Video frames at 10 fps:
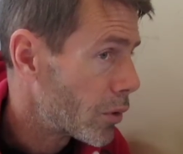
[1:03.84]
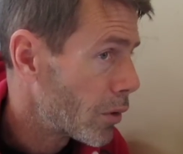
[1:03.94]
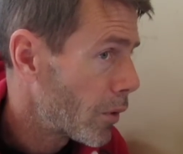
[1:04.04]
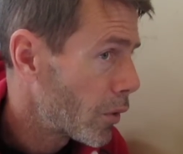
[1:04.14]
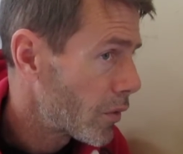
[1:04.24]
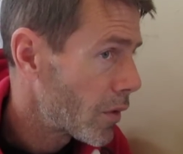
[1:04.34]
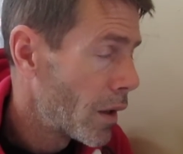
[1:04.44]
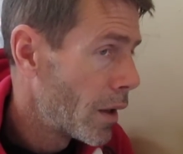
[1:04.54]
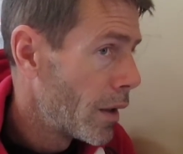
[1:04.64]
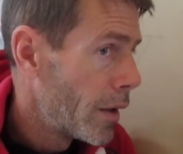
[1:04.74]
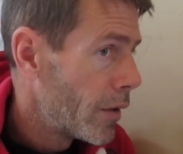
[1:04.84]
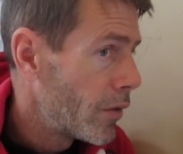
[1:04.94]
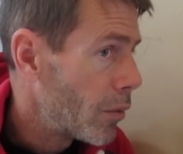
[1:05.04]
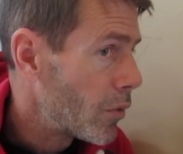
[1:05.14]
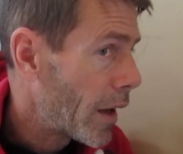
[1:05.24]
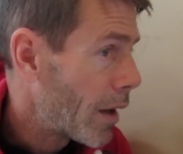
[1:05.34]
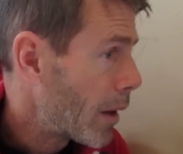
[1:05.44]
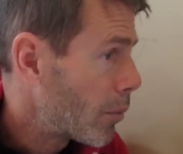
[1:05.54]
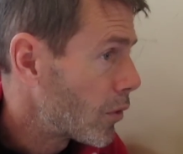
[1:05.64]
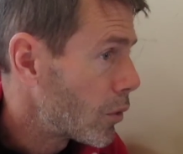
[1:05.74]
Provost, seems to have
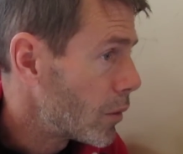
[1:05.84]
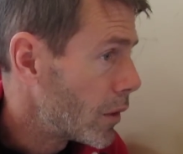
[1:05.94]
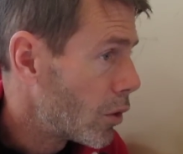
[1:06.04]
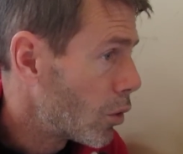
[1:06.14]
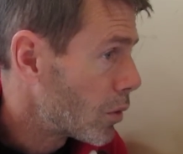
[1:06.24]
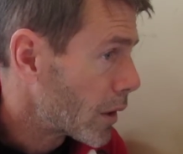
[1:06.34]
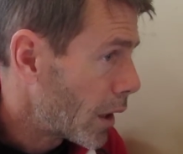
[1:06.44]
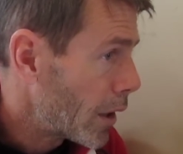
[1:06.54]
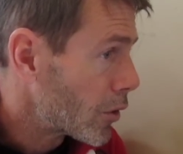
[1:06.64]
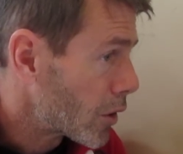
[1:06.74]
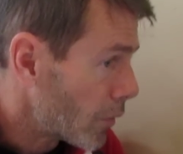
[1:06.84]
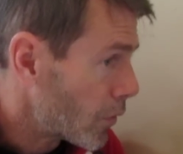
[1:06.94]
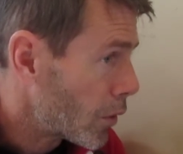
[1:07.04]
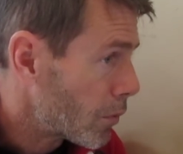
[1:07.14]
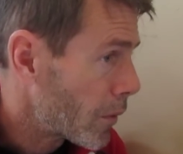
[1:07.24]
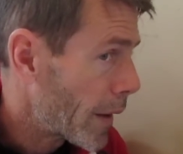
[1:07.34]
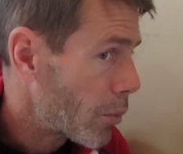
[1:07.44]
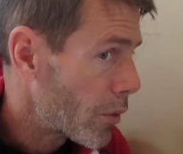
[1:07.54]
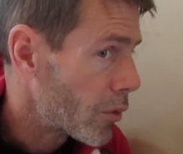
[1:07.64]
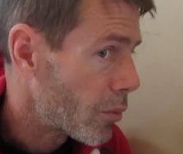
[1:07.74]
absolutely no regard or concern for
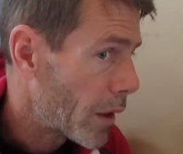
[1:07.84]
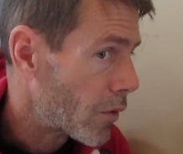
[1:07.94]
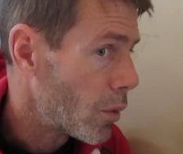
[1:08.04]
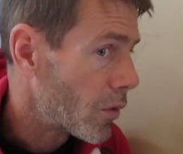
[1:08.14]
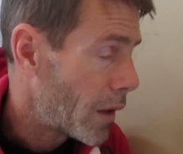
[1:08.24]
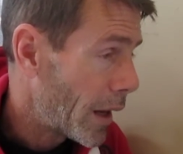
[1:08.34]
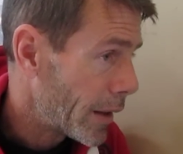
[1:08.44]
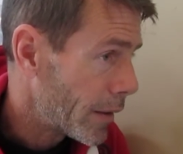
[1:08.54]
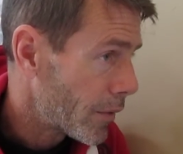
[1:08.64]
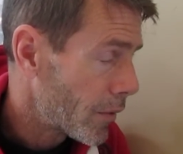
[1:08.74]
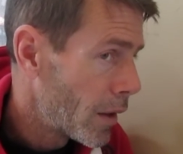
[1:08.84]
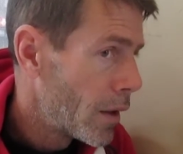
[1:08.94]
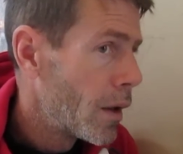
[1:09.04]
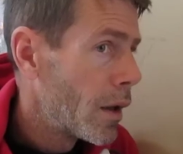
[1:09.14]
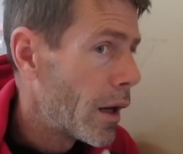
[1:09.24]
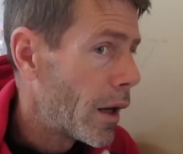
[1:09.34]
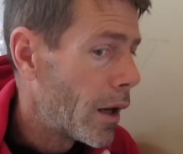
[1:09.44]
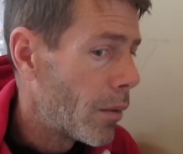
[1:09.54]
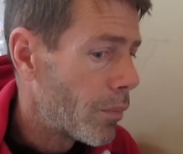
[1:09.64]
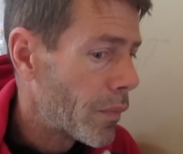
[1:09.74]
that with respect to his clients.
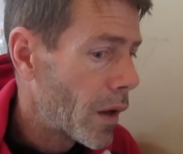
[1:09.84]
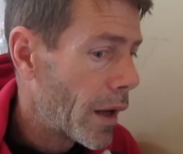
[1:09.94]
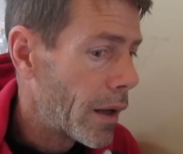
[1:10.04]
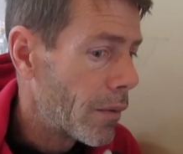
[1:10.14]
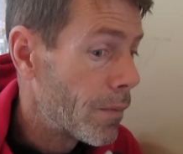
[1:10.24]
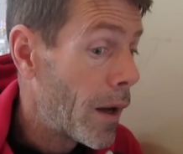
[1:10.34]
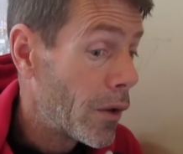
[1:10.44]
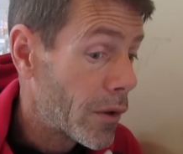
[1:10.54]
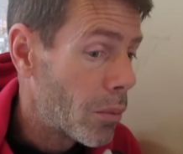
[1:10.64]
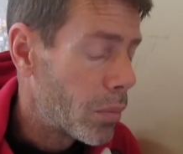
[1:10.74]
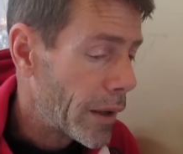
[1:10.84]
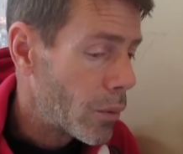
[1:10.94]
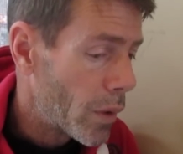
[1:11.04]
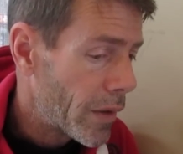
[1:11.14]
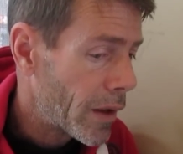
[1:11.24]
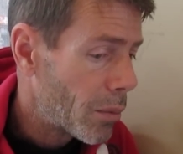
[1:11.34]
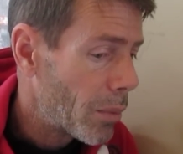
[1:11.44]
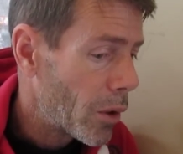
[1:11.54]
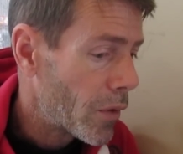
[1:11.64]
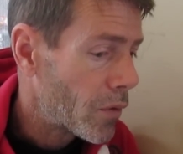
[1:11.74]
I filed a complaint with him
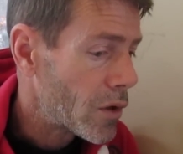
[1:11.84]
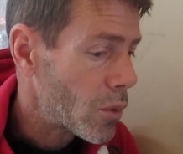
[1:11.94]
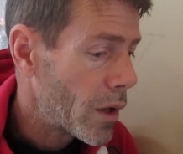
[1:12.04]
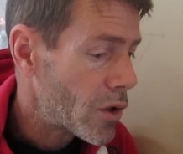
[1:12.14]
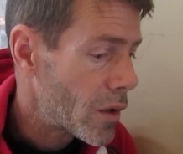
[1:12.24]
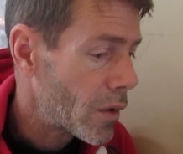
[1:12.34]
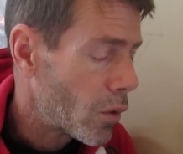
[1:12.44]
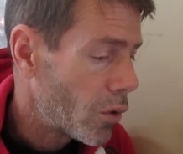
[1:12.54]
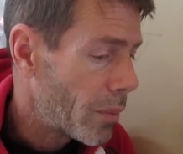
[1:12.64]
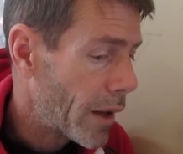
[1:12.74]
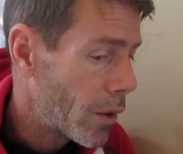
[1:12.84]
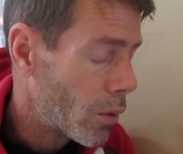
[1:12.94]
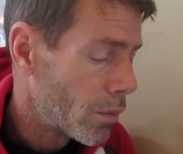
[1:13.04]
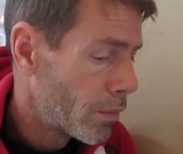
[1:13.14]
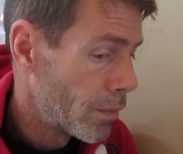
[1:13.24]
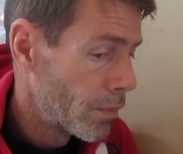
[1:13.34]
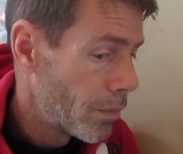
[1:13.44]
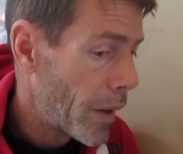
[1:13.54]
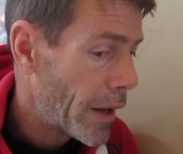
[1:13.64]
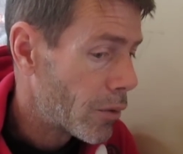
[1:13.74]
about the situation and told him how
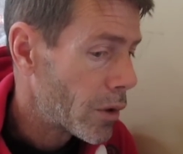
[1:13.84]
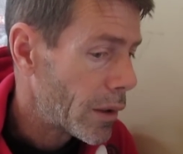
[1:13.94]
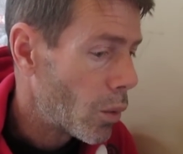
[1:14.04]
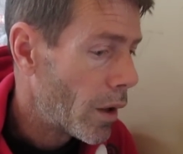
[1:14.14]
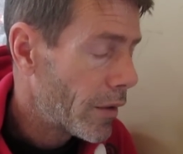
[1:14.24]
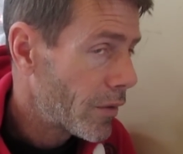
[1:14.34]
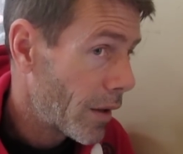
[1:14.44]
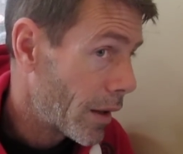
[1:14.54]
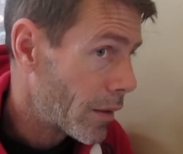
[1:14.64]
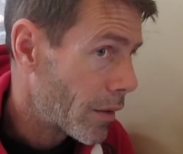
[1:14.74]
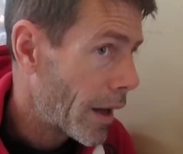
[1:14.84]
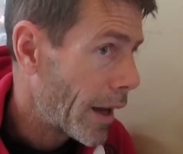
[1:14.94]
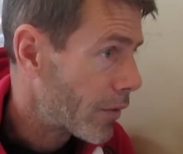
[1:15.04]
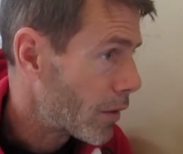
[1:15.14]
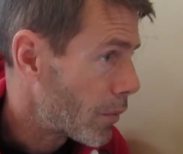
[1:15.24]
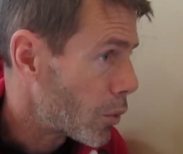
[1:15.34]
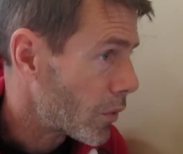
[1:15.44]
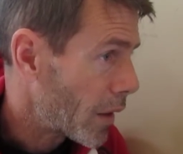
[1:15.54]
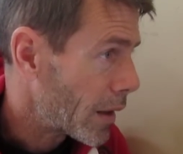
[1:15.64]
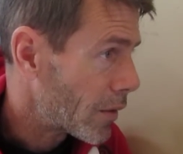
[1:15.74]
bad it really was, and asked if there
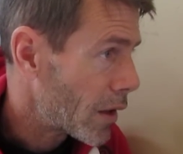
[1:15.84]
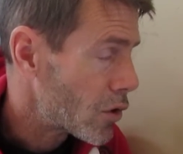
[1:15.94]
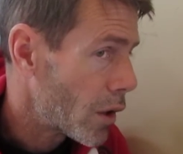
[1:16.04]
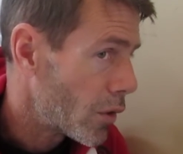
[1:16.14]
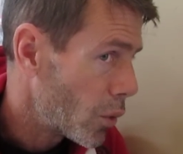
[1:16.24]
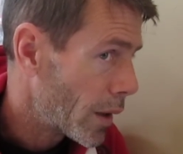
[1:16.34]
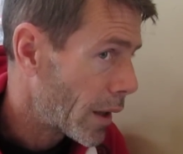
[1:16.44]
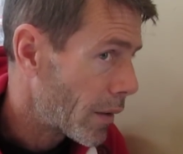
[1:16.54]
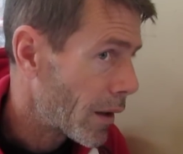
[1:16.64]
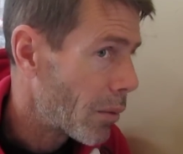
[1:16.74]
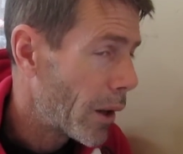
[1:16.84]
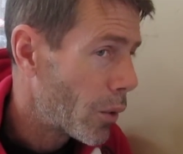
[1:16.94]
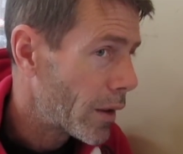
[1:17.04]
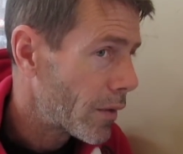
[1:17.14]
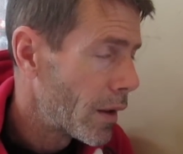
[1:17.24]
was any intention of doing anything about it.